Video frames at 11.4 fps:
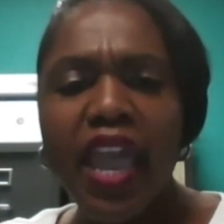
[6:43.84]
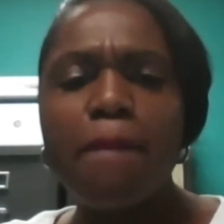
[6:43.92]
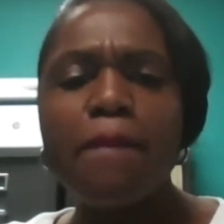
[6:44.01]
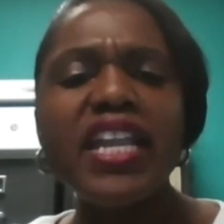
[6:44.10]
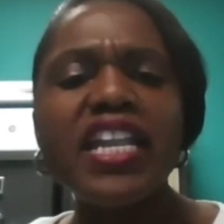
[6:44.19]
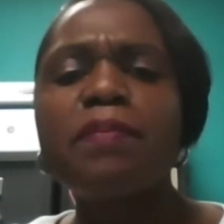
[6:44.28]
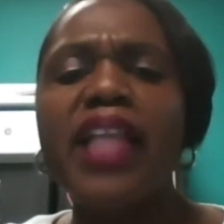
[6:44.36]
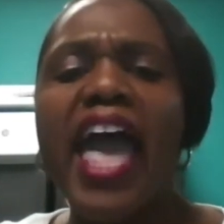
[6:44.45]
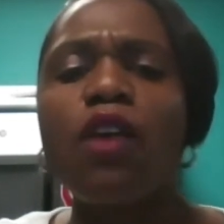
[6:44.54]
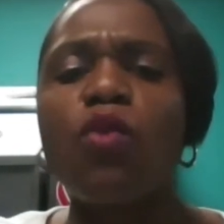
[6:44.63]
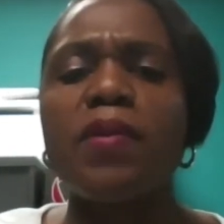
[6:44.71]
Many
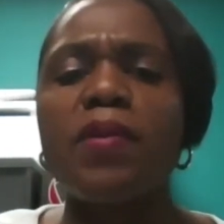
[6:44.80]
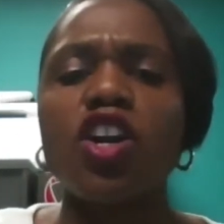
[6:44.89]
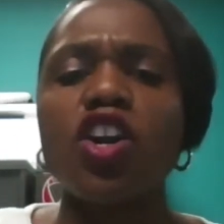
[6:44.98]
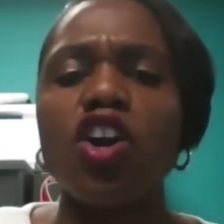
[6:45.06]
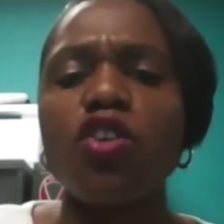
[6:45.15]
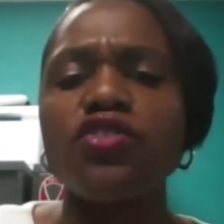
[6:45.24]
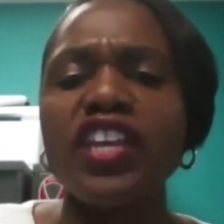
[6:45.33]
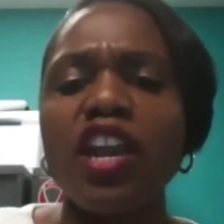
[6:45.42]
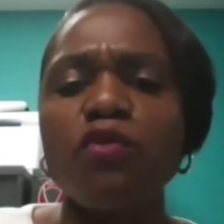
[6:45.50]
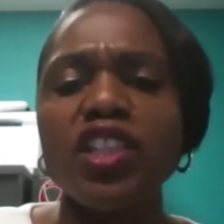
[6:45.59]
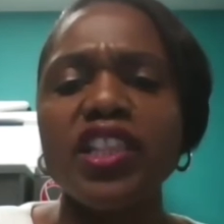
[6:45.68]
Black women and girls
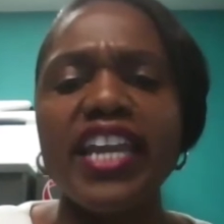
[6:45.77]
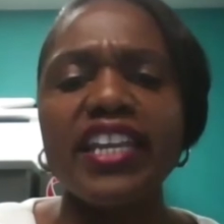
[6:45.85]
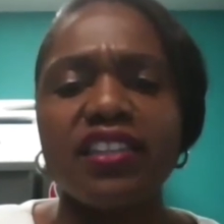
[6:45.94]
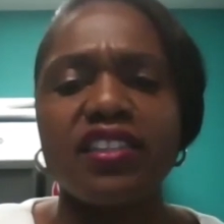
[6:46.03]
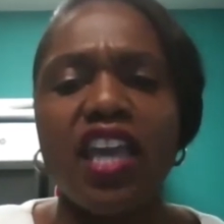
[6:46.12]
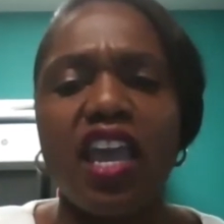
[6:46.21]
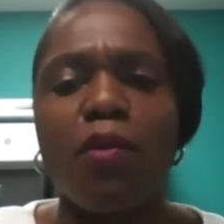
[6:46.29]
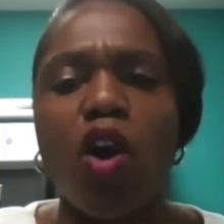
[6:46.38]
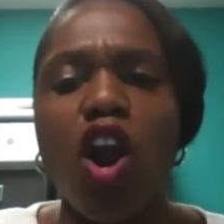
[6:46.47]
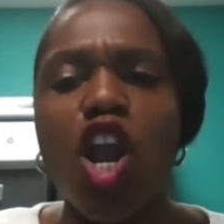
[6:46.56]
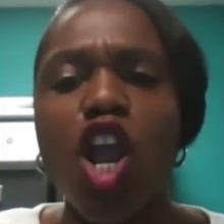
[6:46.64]
can relate to
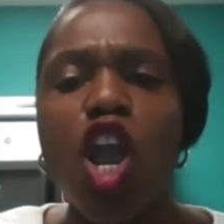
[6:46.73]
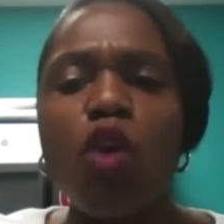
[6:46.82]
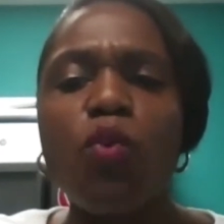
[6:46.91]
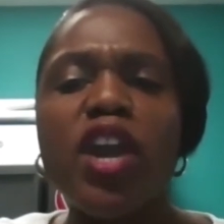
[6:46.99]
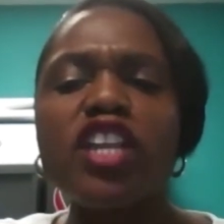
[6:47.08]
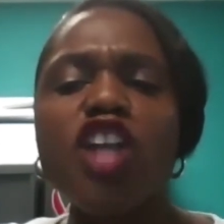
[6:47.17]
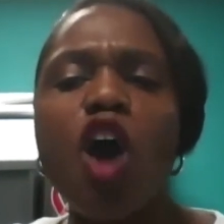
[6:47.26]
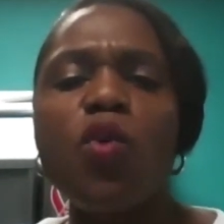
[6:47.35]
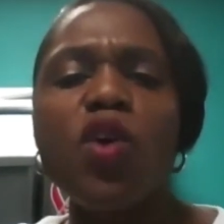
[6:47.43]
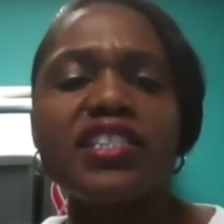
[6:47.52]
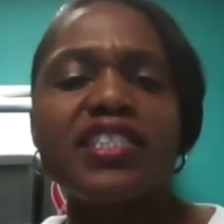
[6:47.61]
Tamar. We know
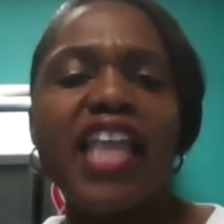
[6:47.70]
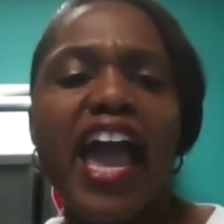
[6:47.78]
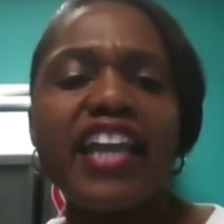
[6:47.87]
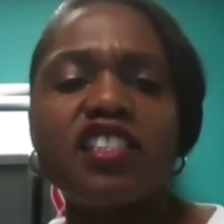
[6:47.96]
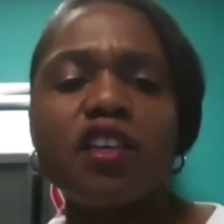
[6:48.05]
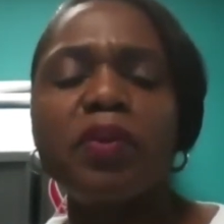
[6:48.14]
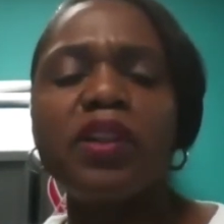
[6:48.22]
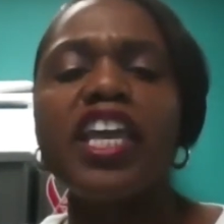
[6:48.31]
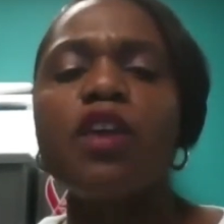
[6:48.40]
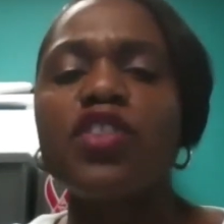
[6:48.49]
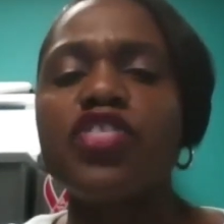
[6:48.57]
what it's like to
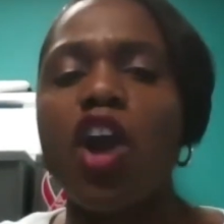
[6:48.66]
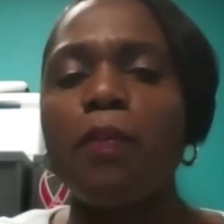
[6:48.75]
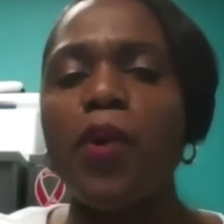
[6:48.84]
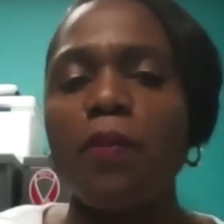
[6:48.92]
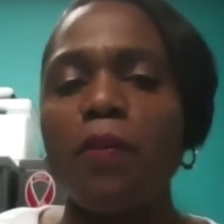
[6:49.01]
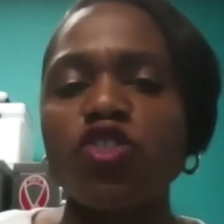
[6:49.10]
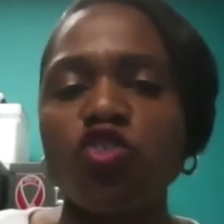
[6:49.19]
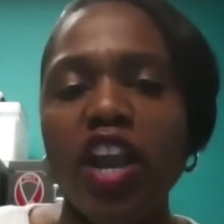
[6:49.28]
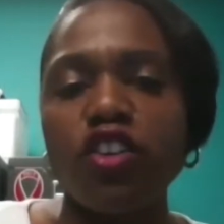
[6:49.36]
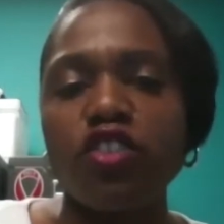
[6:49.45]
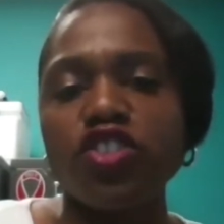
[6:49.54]
plead with our
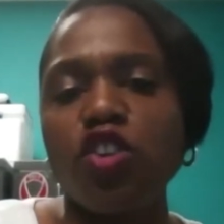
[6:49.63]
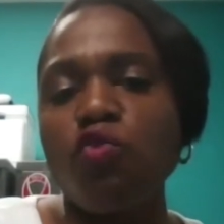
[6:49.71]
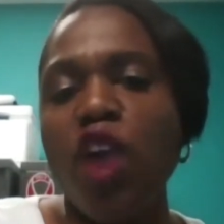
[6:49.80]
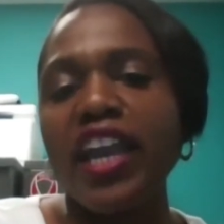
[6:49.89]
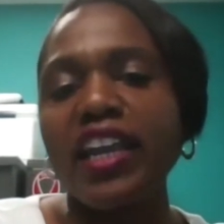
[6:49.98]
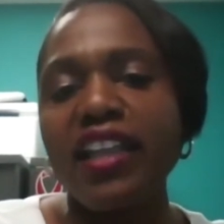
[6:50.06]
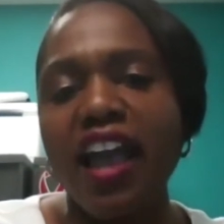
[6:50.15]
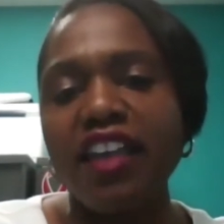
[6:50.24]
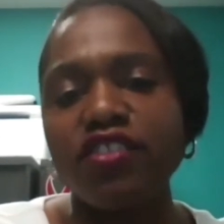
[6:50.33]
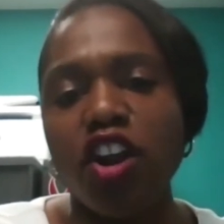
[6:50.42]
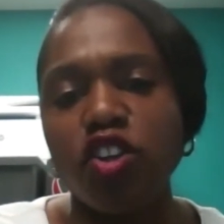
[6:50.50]
perpetrators to
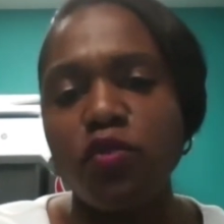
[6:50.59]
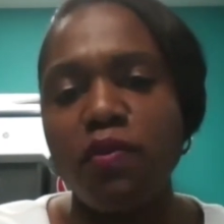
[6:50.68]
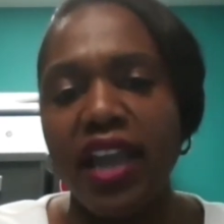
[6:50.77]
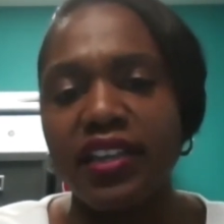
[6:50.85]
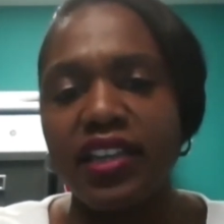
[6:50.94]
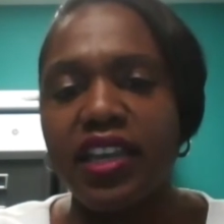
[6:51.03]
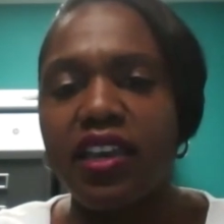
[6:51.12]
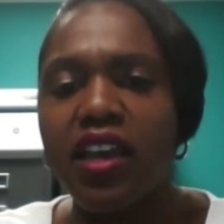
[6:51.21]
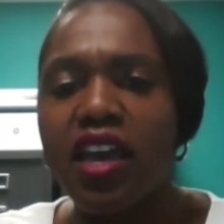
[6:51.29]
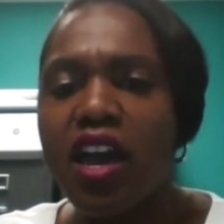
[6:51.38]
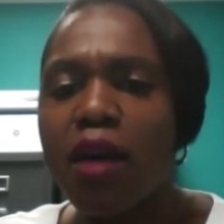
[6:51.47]
recognize our humanity,
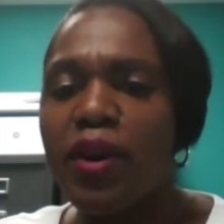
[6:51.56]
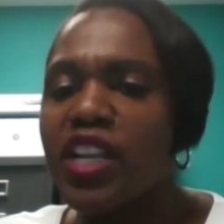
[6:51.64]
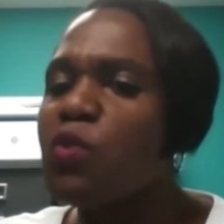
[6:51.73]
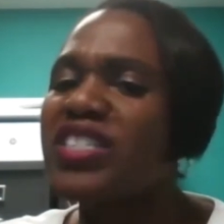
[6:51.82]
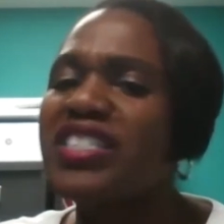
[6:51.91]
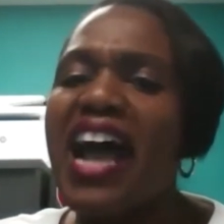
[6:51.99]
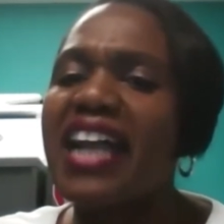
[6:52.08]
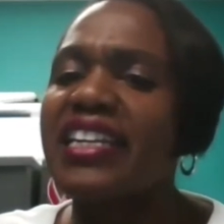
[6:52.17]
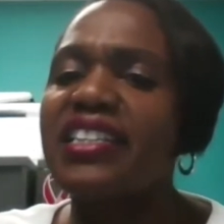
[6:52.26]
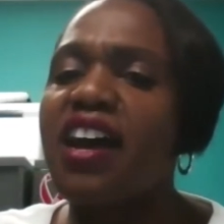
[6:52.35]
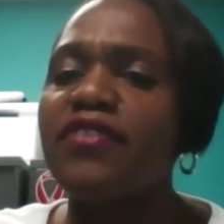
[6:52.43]
but it was not
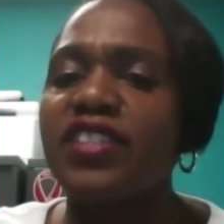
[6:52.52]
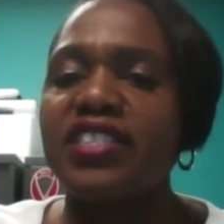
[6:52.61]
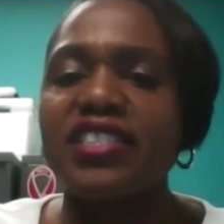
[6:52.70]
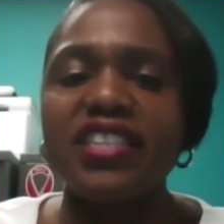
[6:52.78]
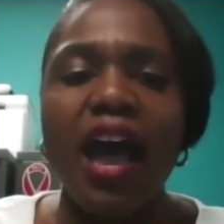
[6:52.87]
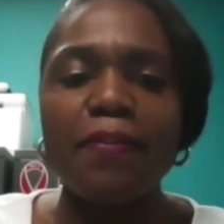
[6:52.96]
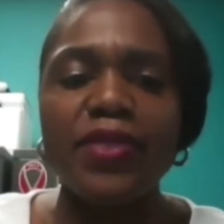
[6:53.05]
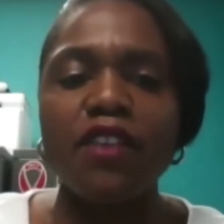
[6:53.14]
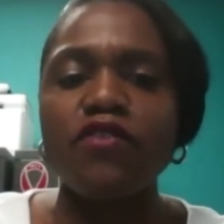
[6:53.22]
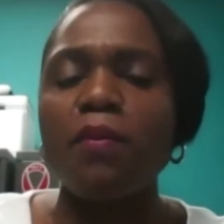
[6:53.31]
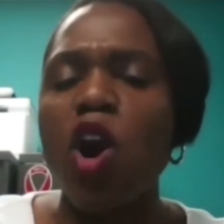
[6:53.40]
enough to stop
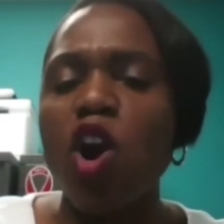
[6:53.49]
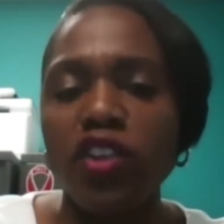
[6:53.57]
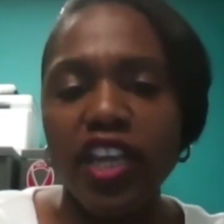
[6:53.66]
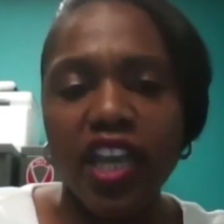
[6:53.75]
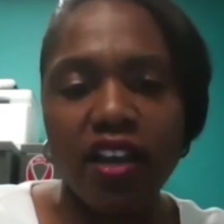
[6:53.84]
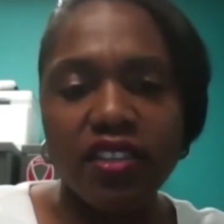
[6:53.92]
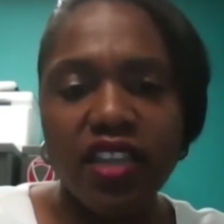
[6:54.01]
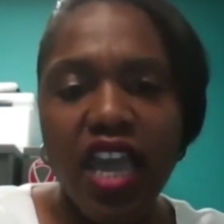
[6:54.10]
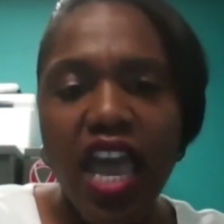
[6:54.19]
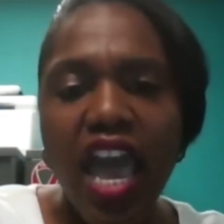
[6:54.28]
them from hurting us.